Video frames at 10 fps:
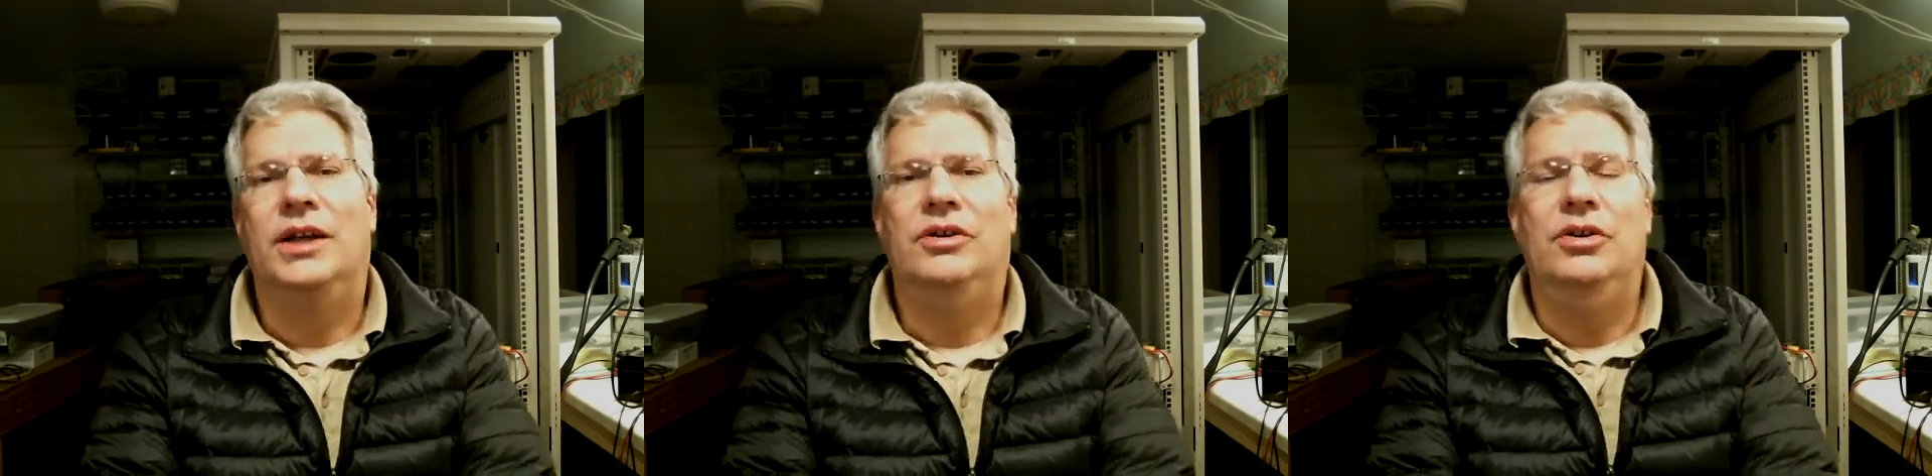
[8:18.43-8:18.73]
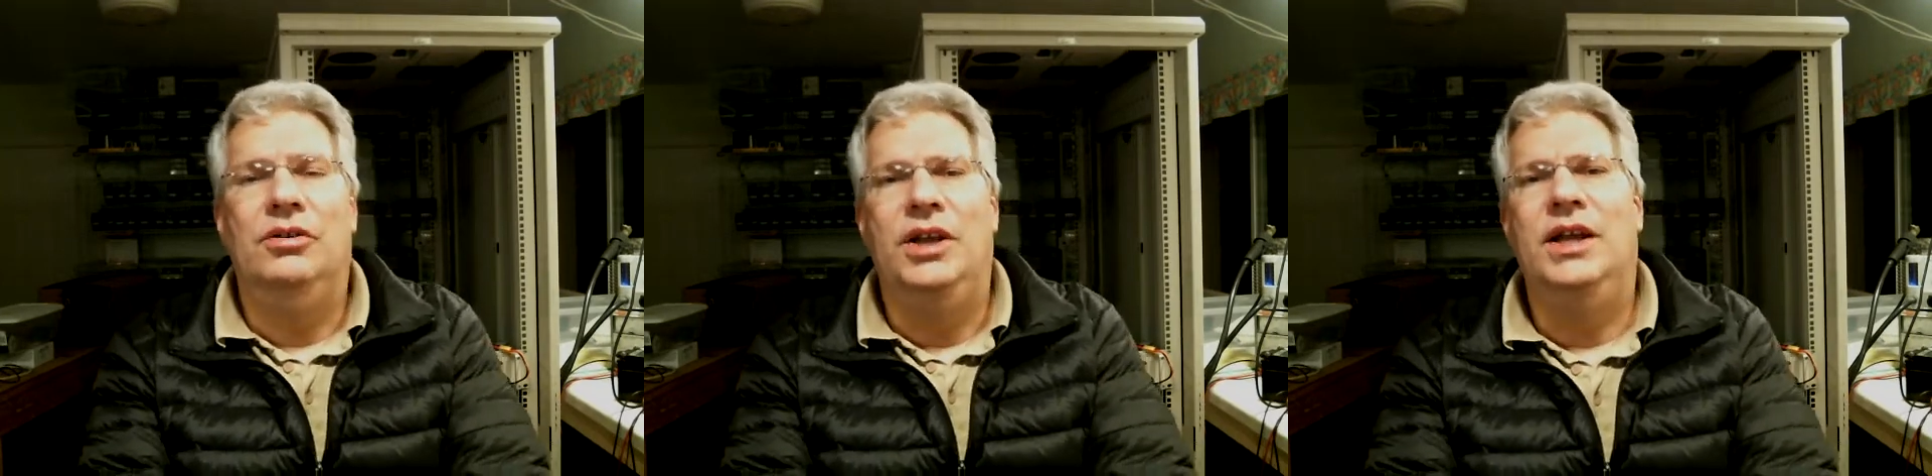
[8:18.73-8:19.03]

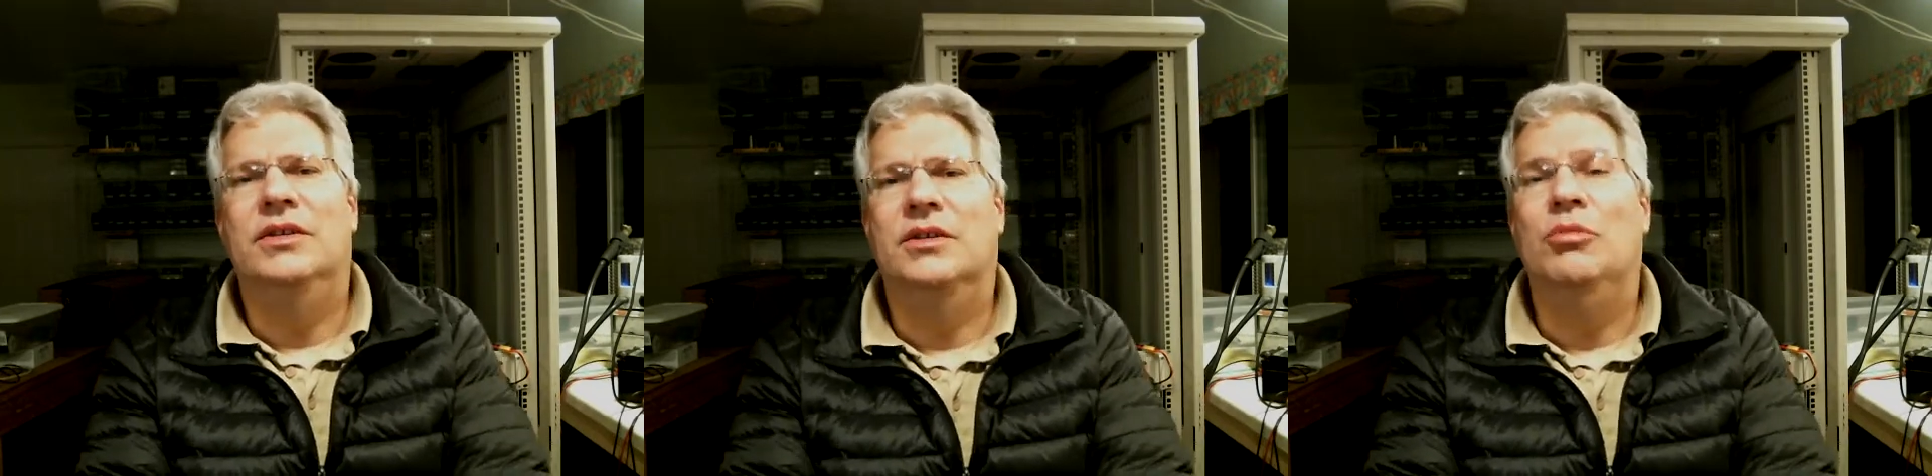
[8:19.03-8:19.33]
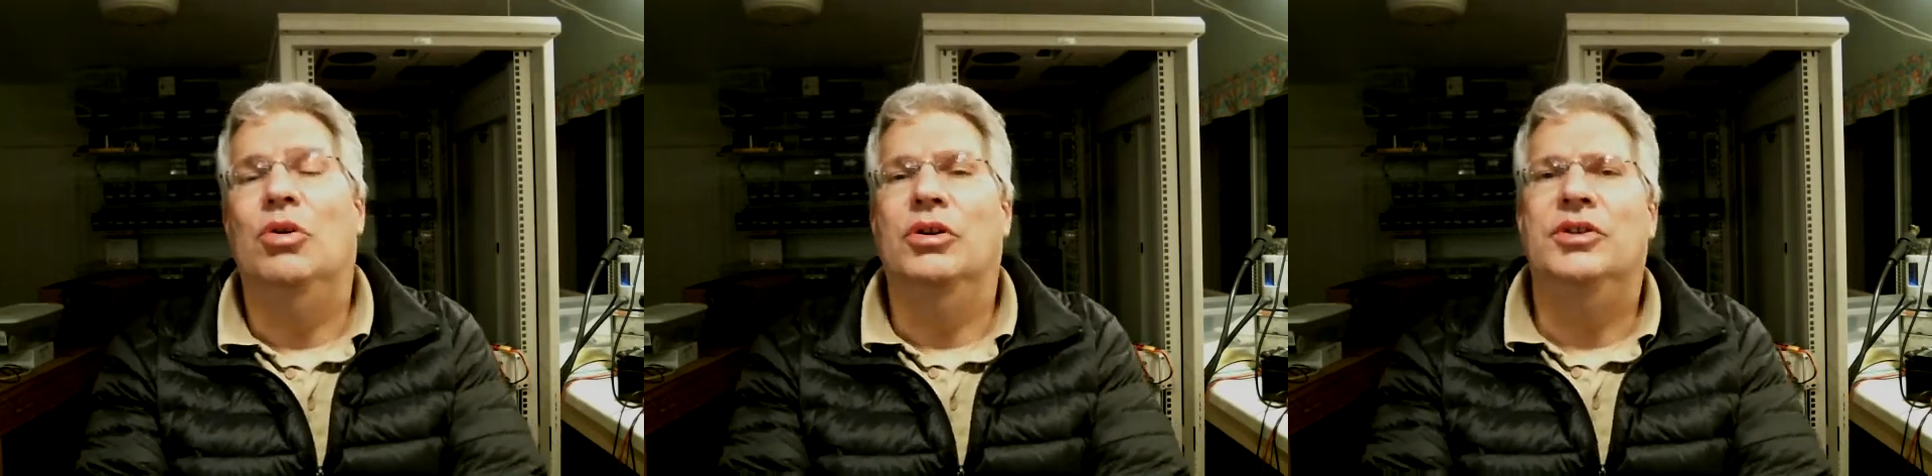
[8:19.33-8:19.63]
he has some
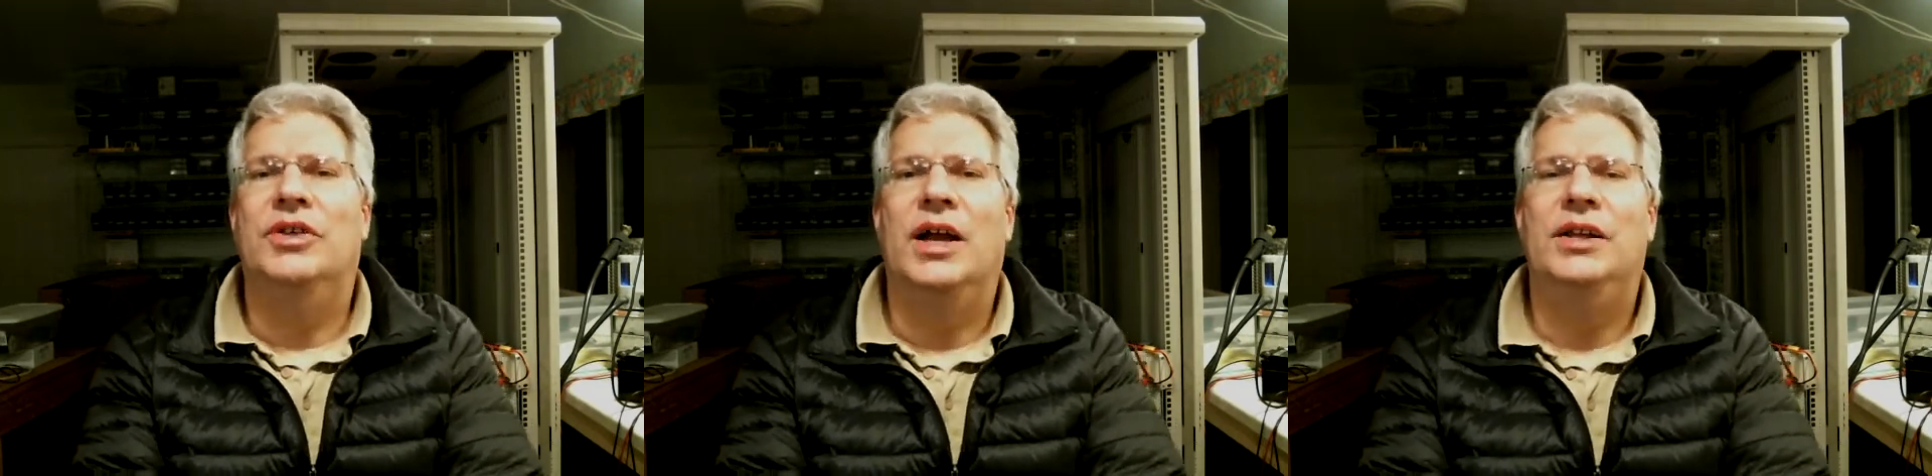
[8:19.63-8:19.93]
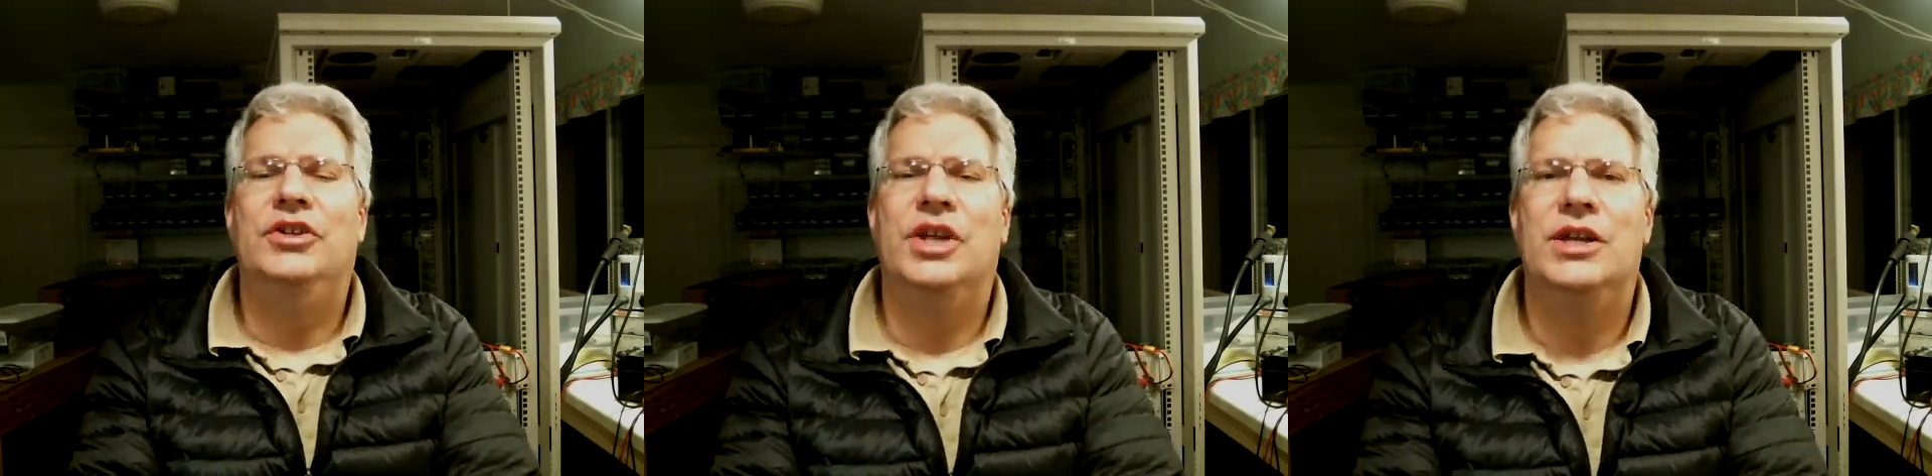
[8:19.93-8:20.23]
more
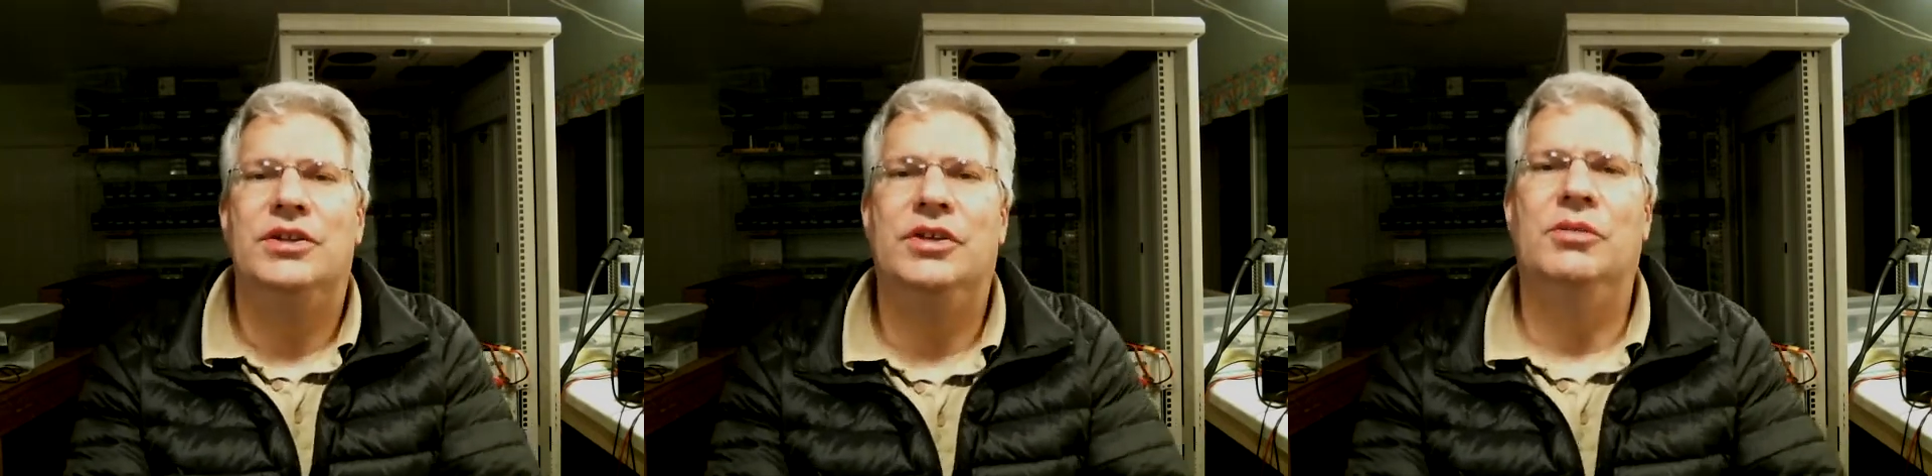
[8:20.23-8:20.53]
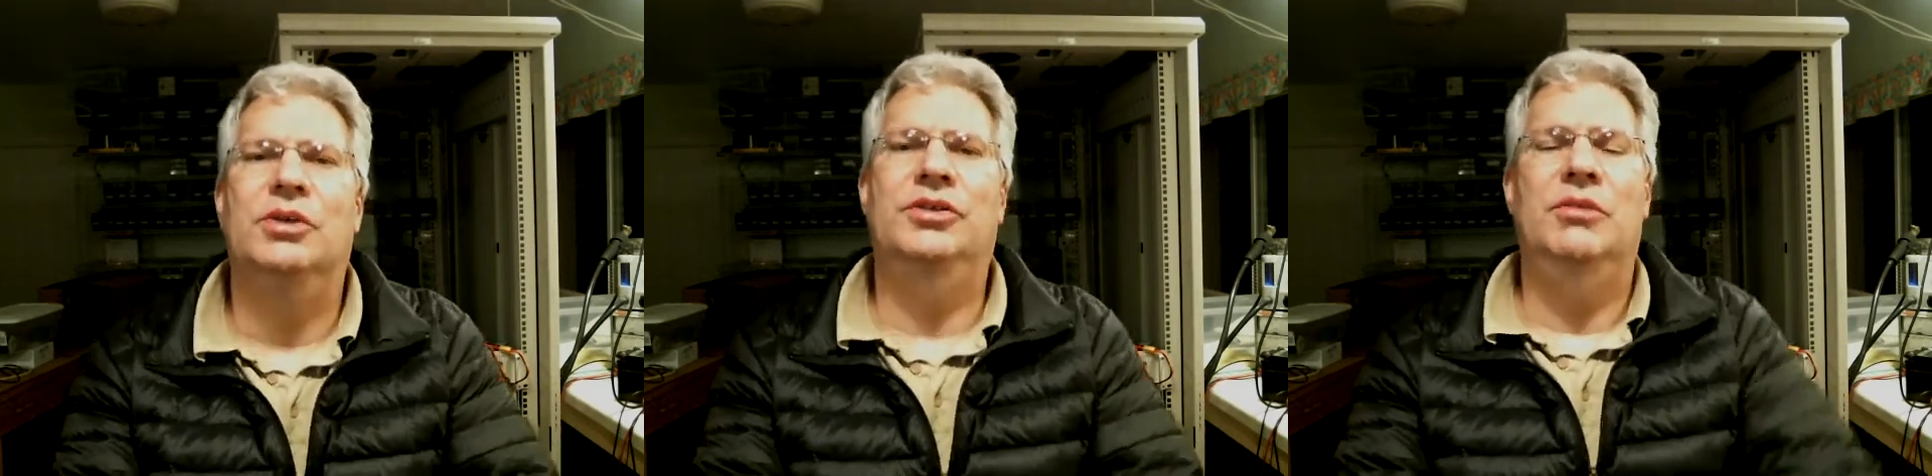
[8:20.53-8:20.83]
design changes he
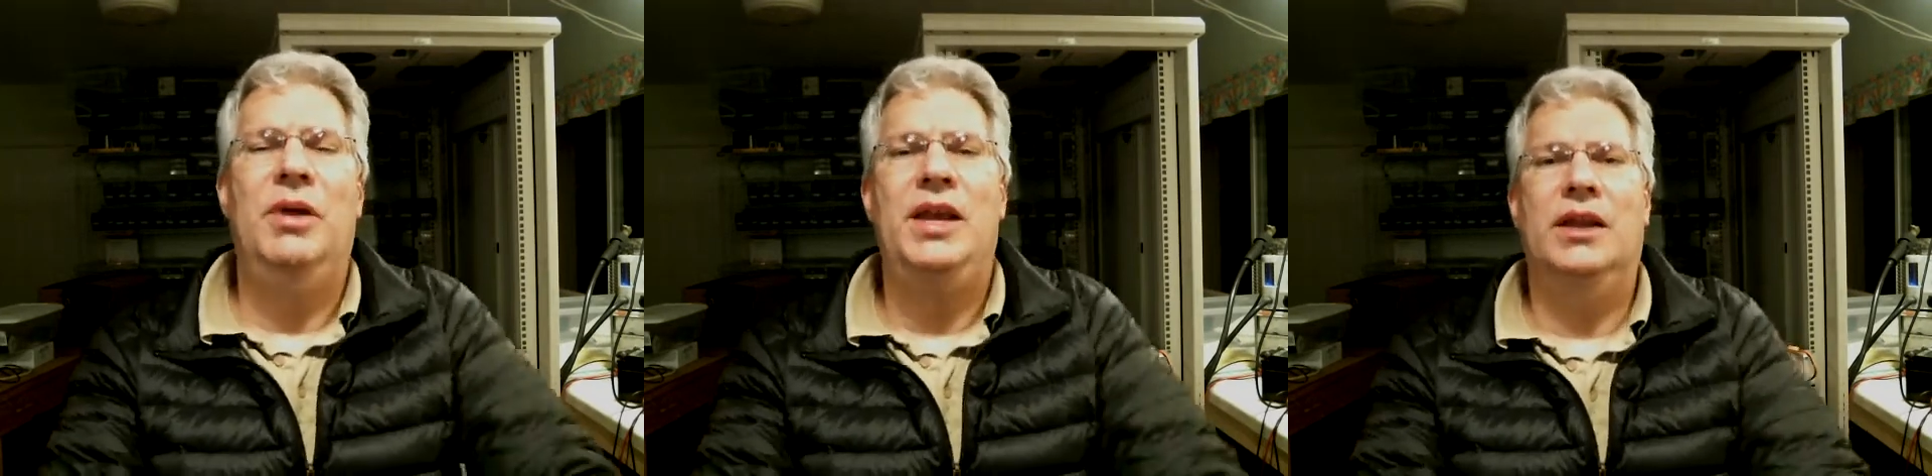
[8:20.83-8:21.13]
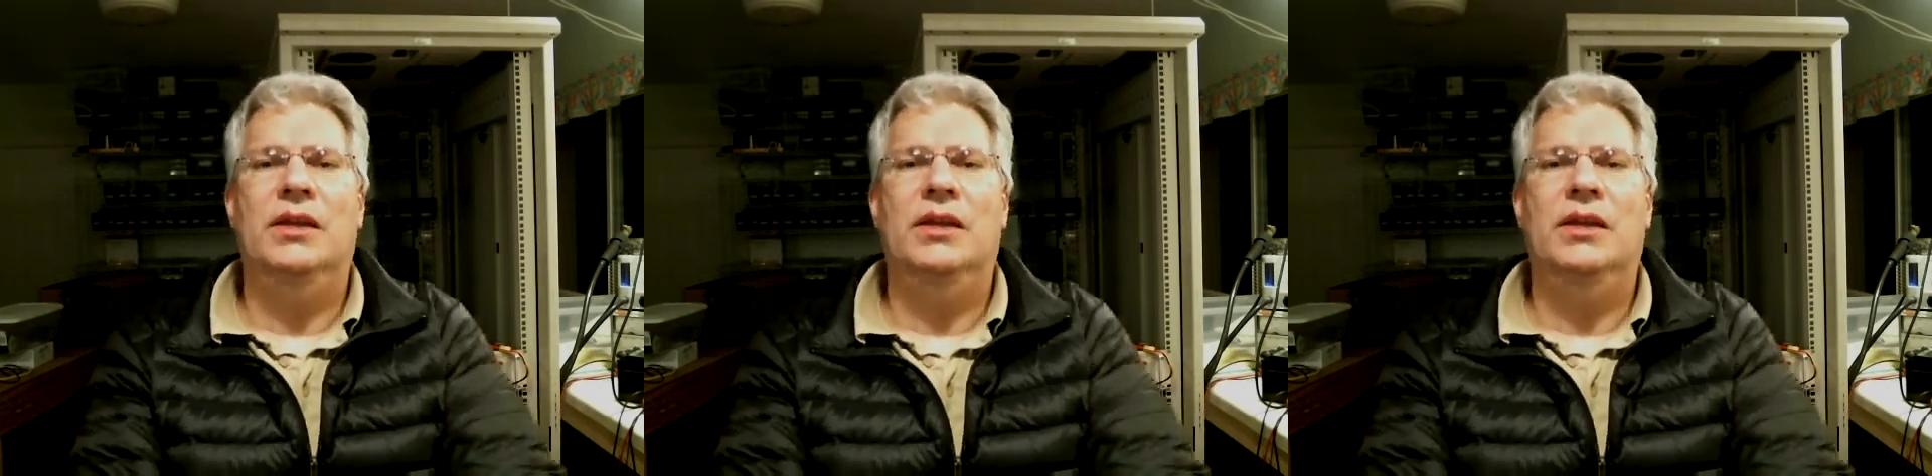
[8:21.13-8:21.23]
wants to make,